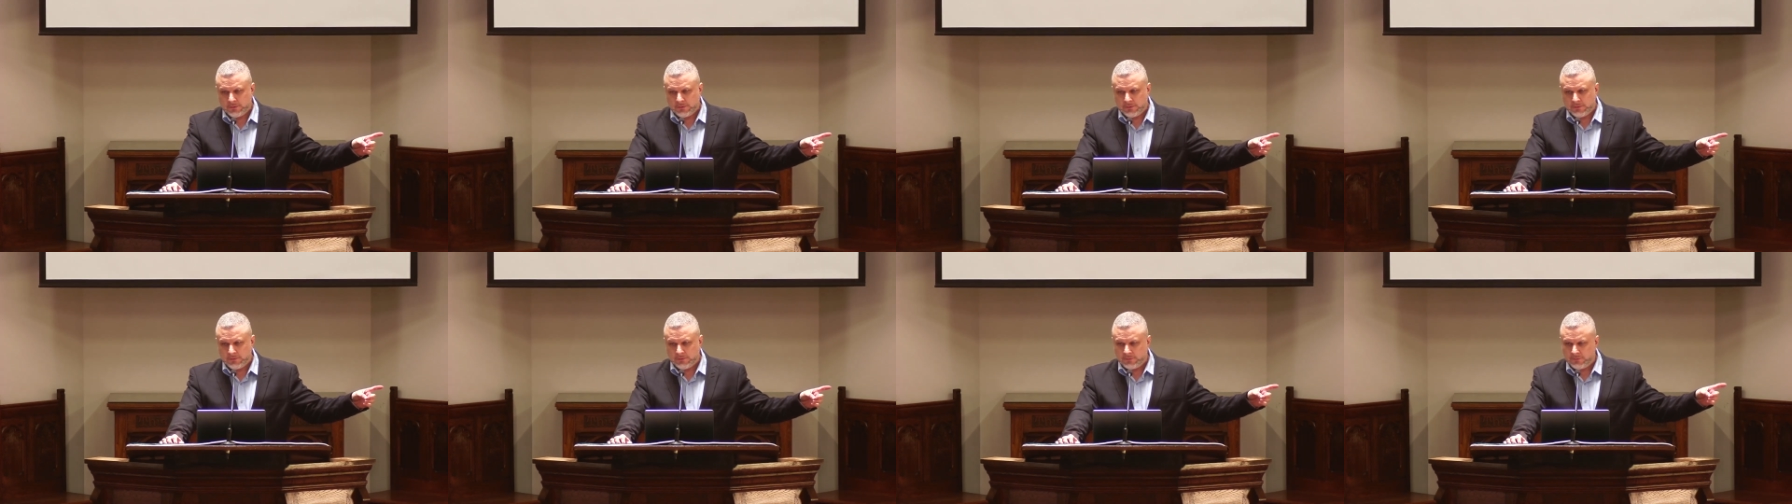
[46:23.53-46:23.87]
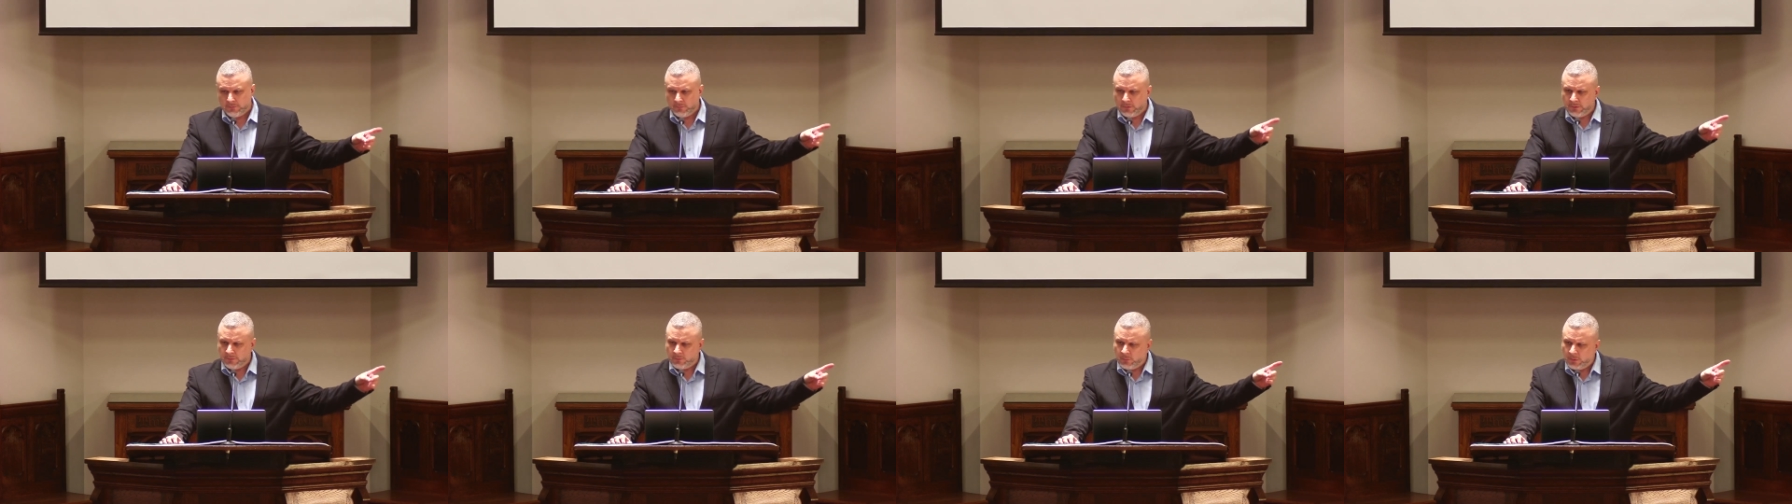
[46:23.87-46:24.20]

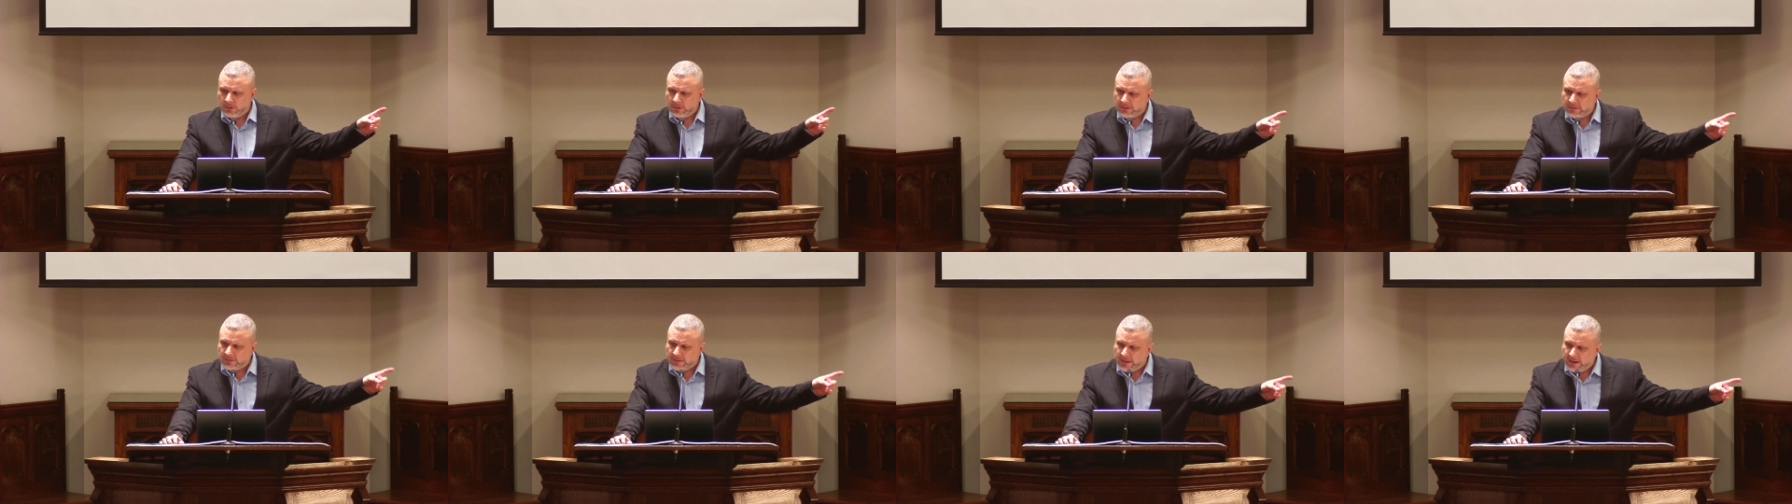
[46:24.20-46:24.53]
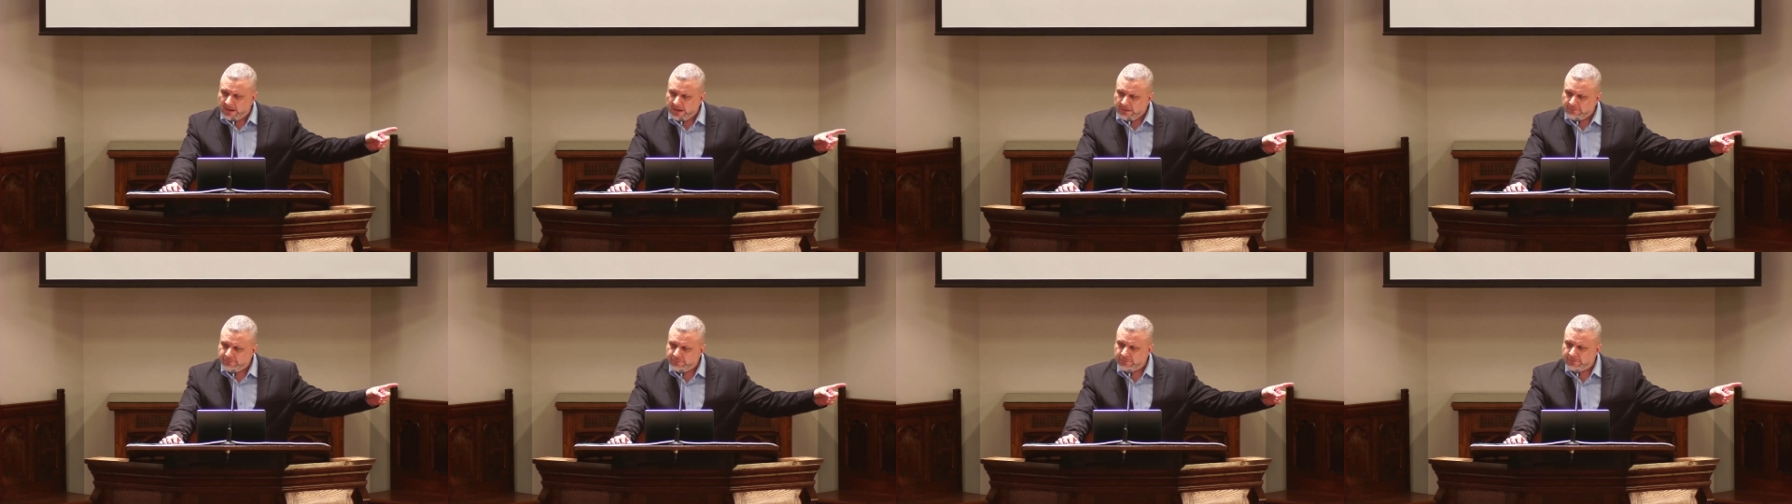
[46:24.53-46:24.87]
What, what
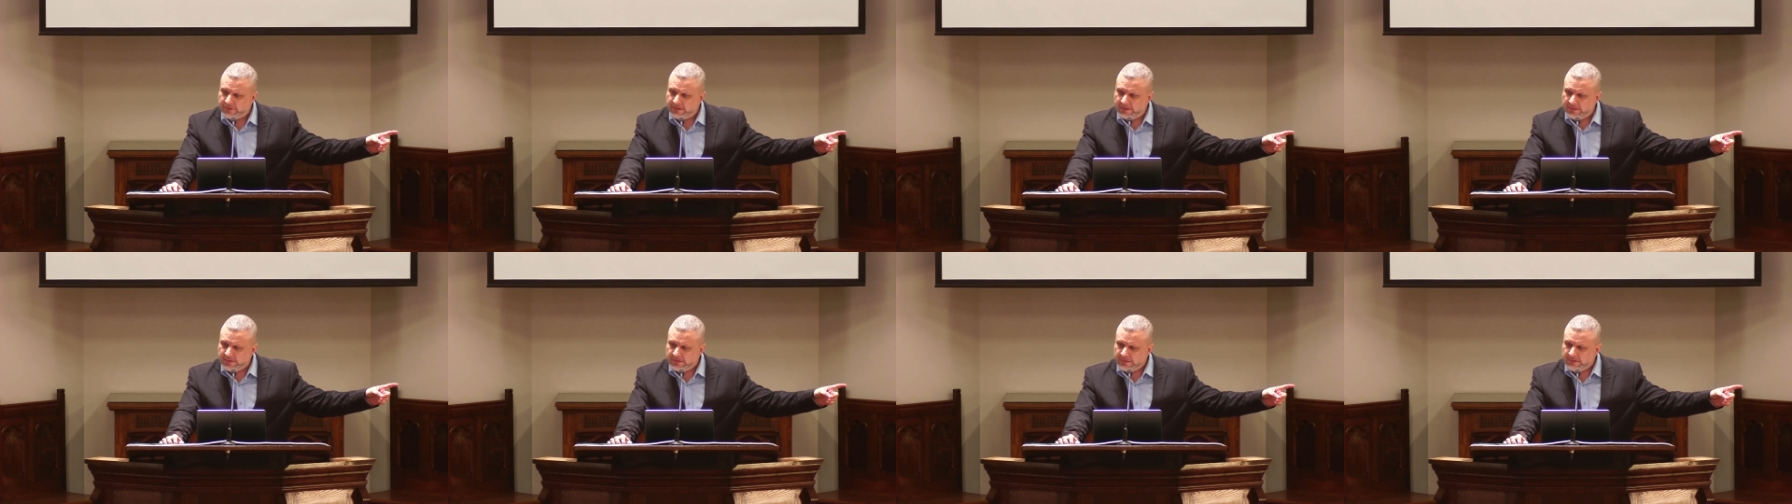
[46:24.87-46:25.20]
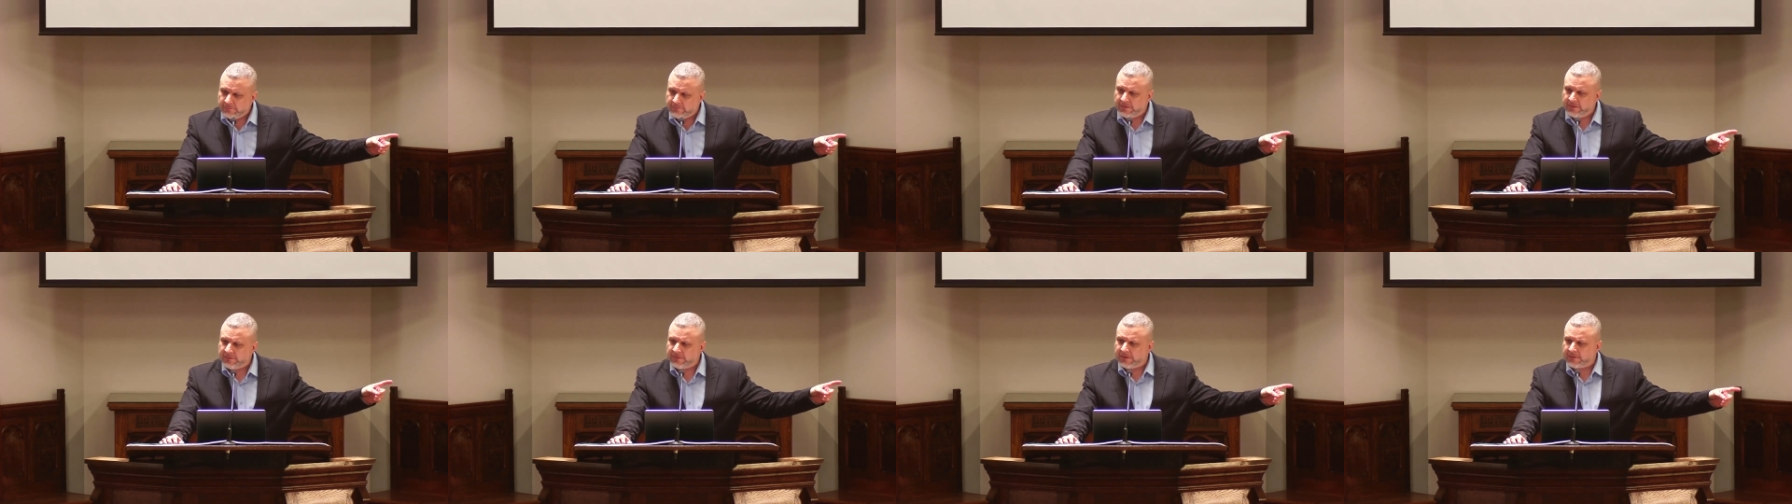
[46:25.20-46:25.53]
life are they
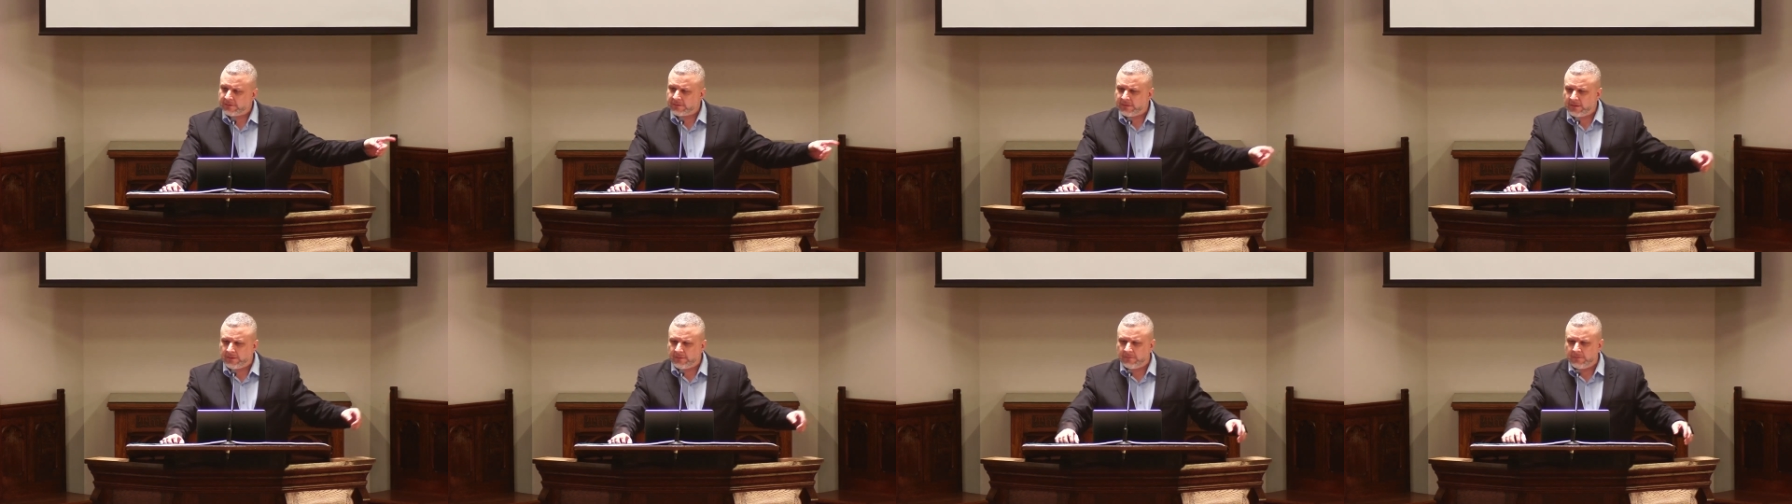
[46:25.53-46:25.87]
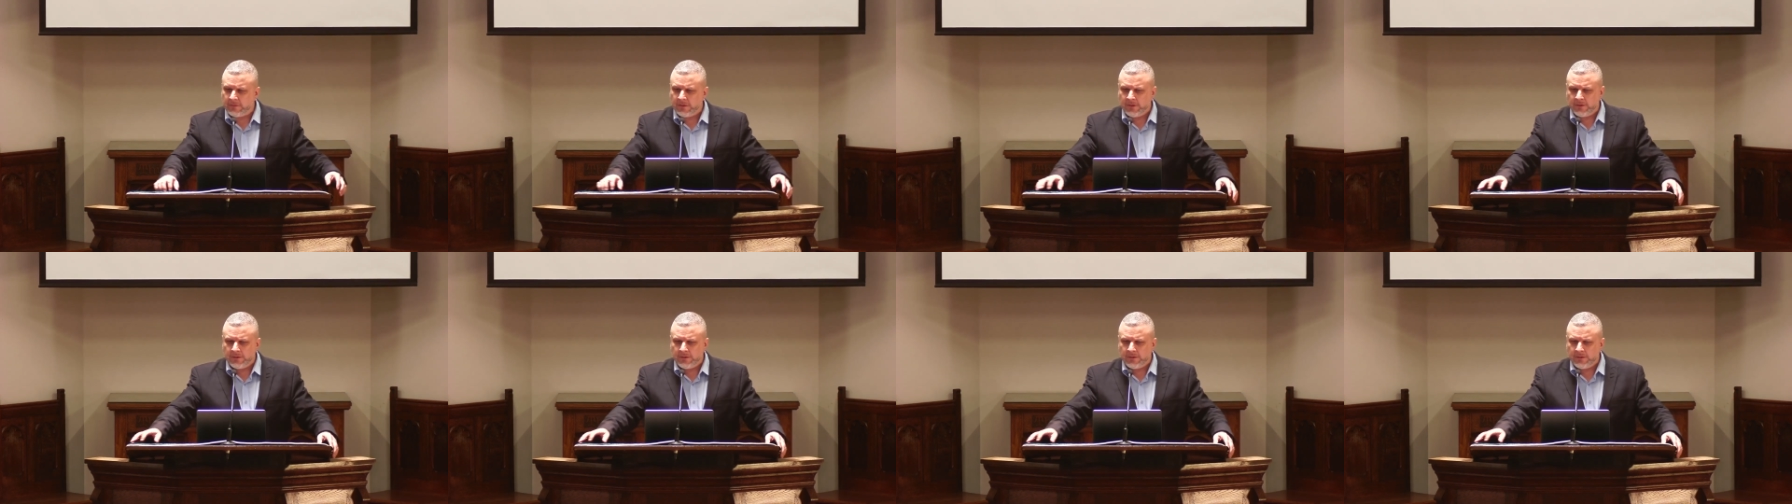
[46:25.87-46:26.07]
living that they,